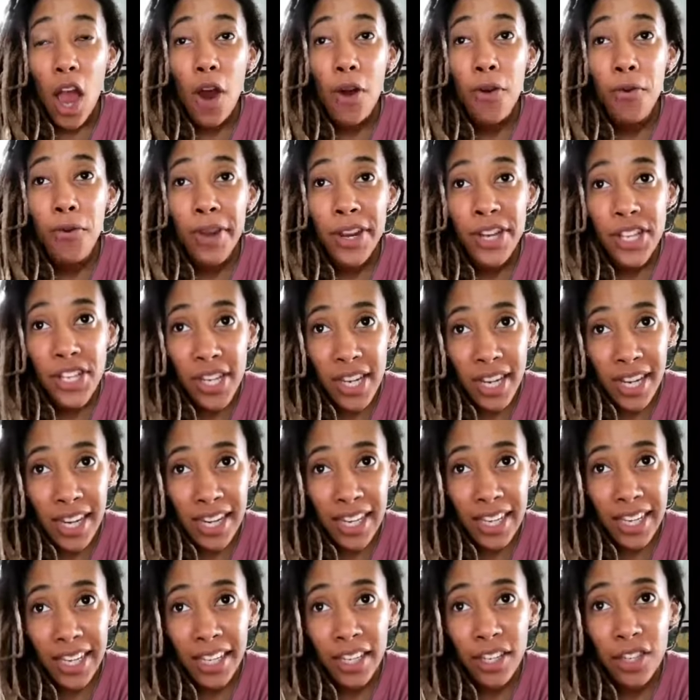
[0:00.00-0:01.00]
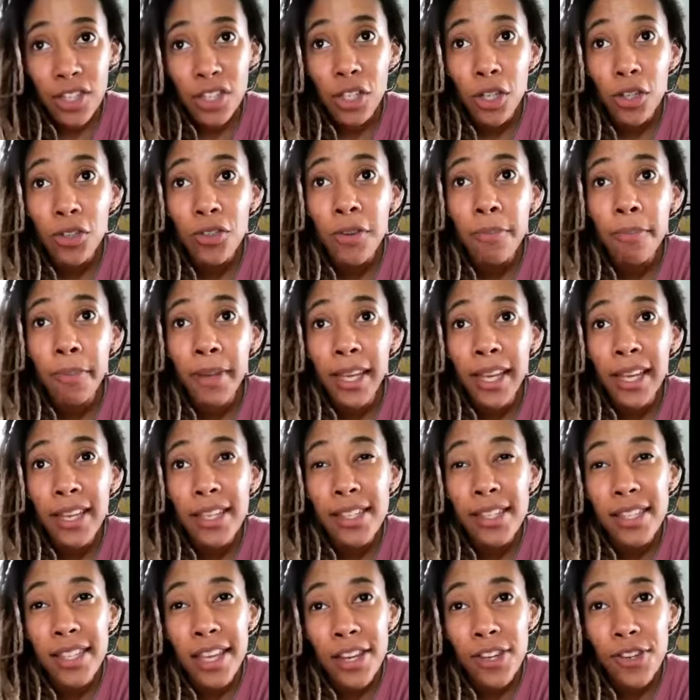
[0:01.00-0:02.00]
Originally, children
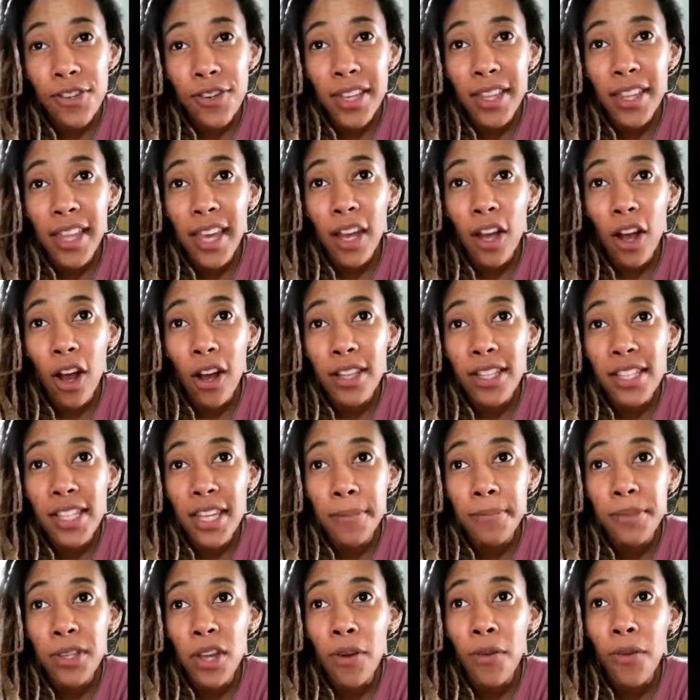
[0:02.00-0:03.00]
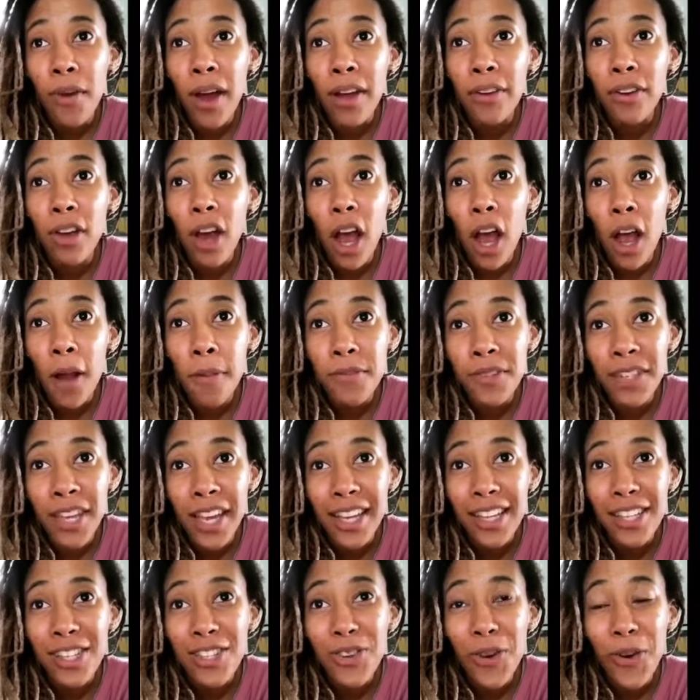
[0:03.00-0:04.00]
begin centering their concepts around
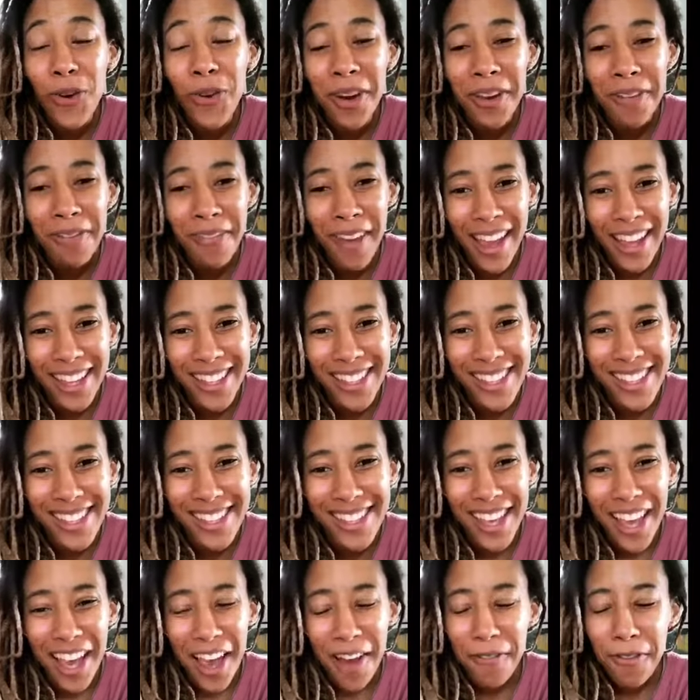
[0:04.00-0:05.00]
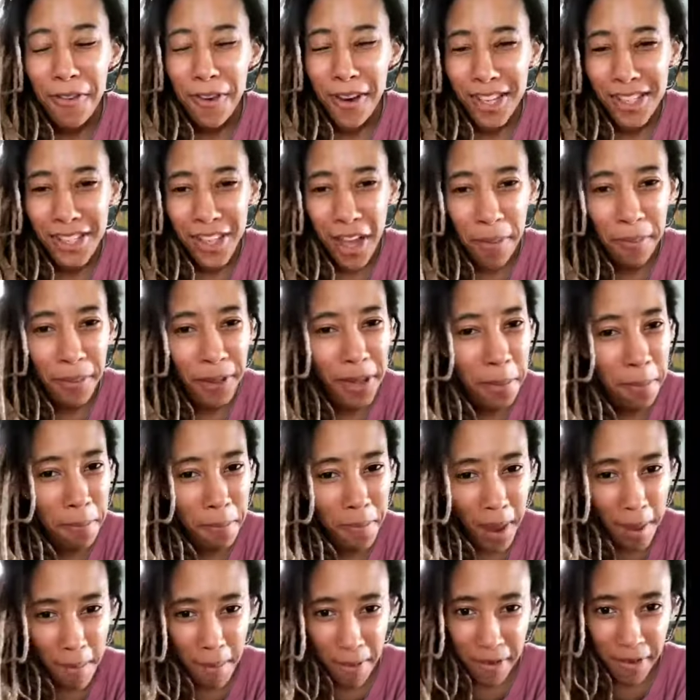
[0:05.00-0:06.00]
objects or events. For example, a
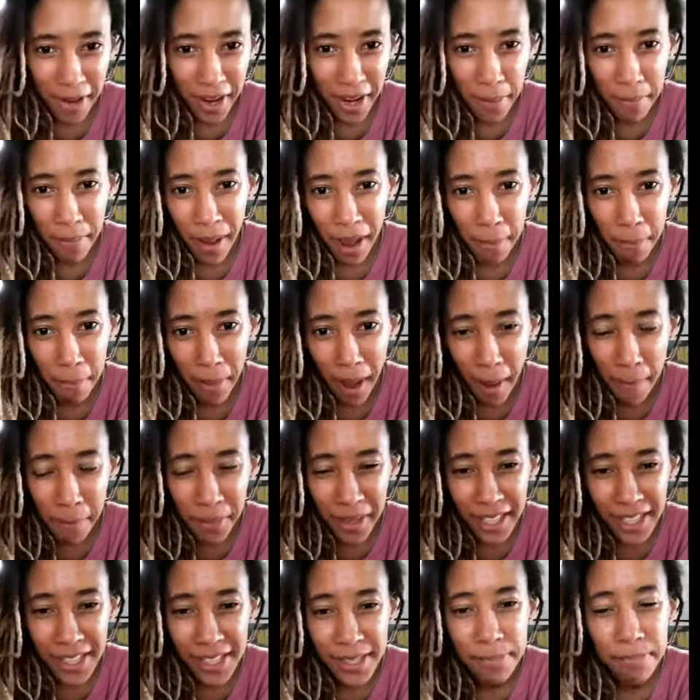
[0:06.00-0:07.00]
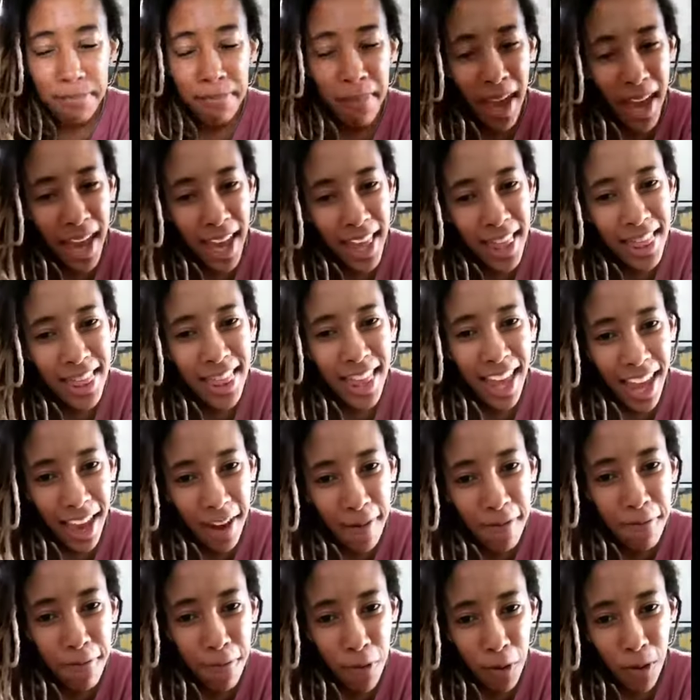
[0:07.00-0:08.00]
memory about puppies may
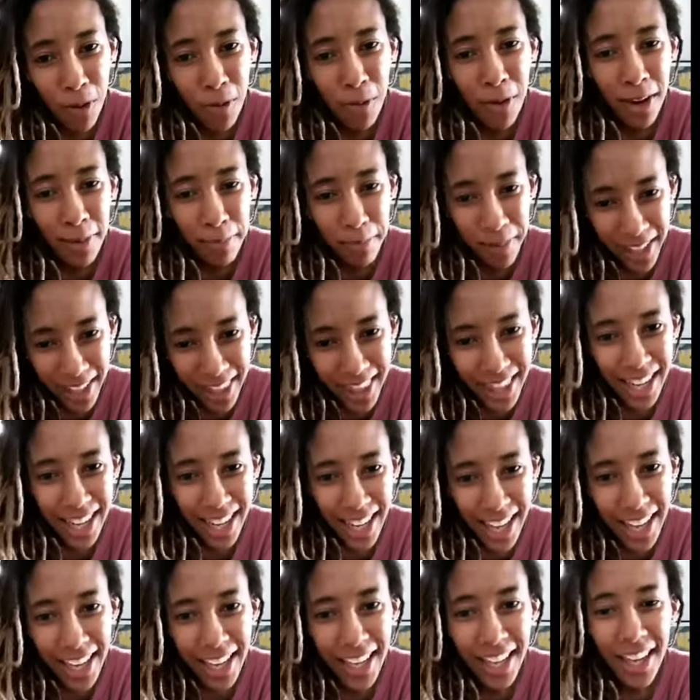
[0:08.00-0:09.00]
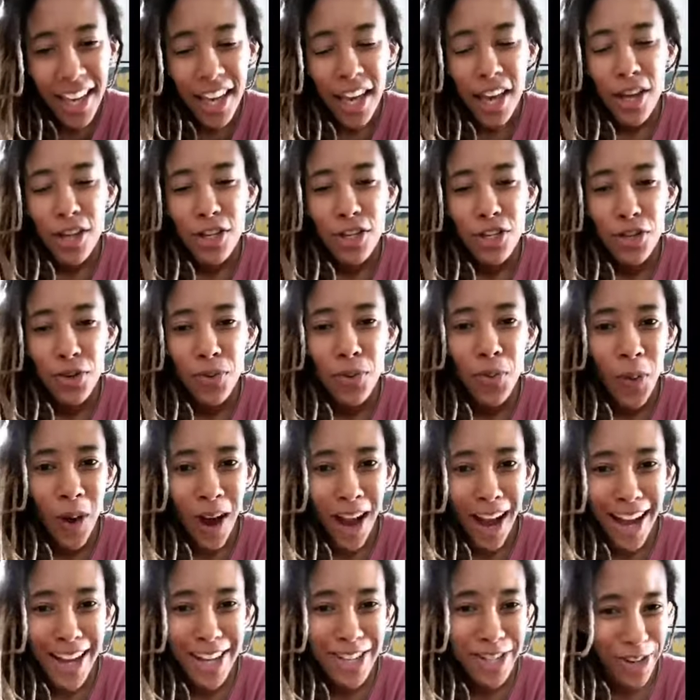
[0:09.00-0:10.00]
therefore be the link to
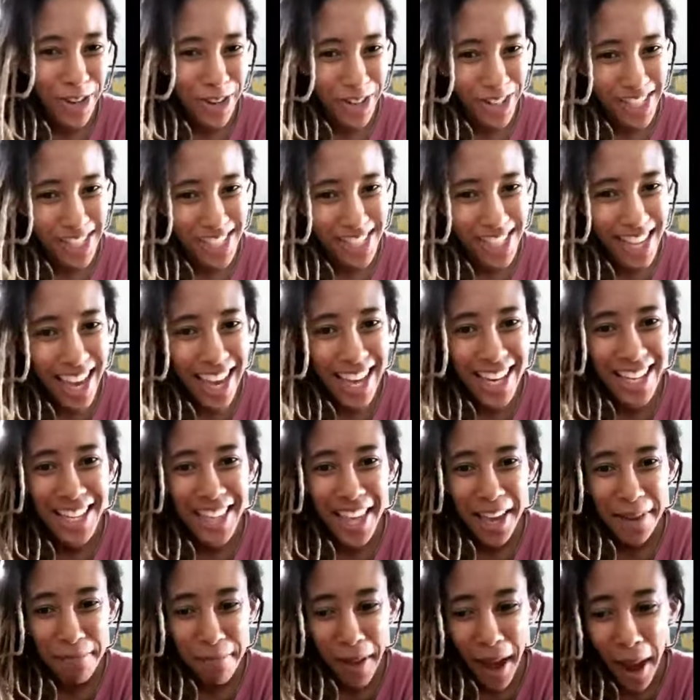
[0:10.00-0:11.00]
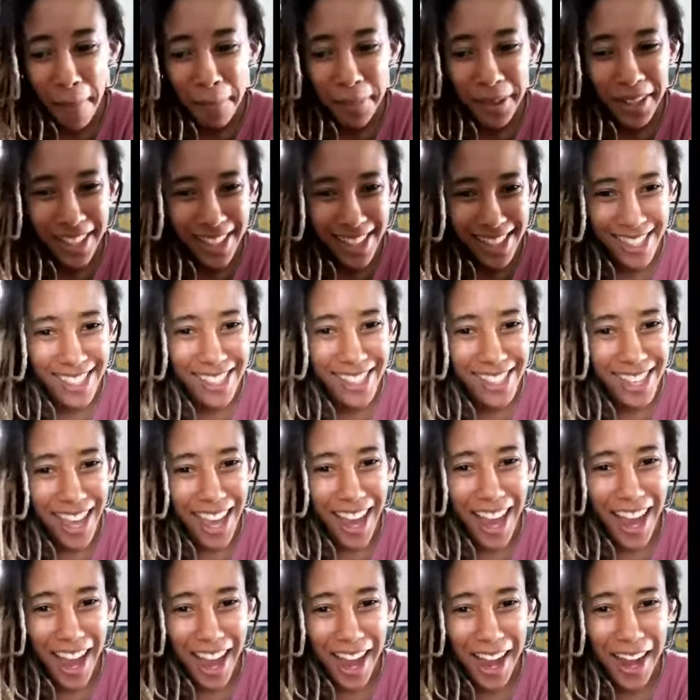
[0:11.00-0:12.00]
why Jonah said that puppies
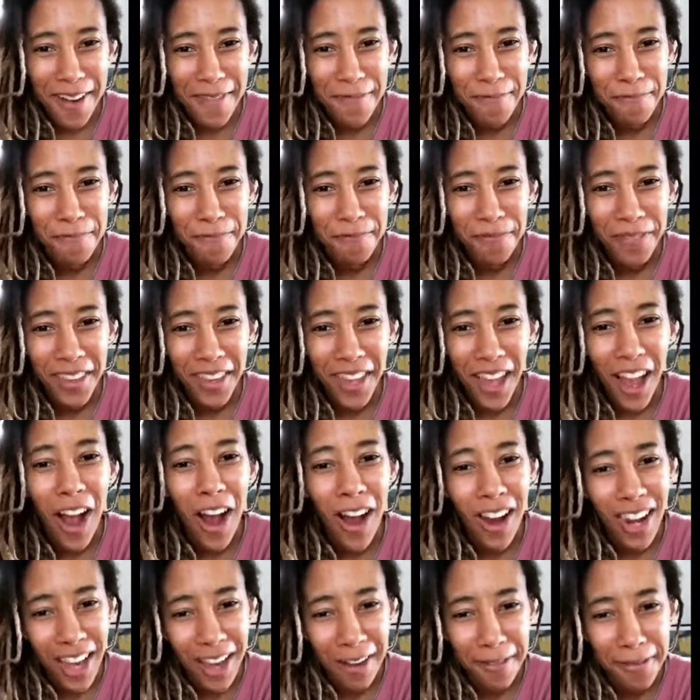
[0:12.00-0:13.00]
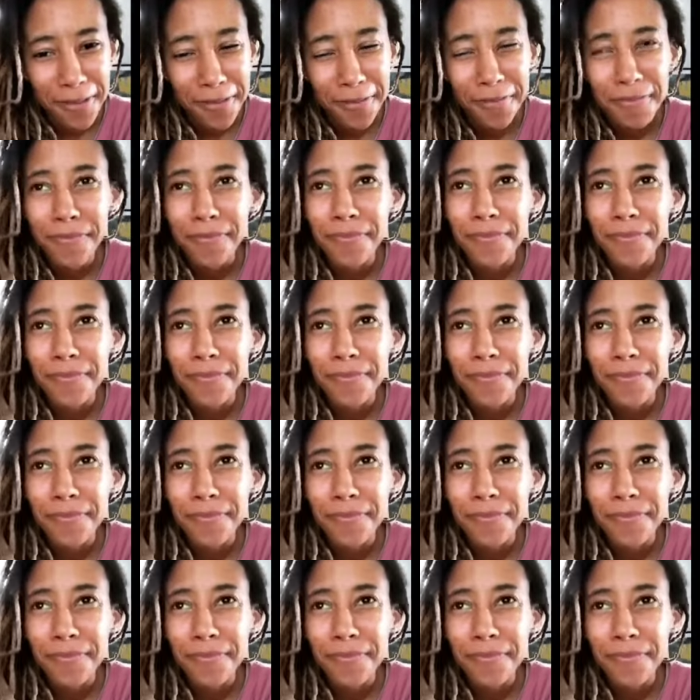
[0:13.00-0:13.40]
um, are love.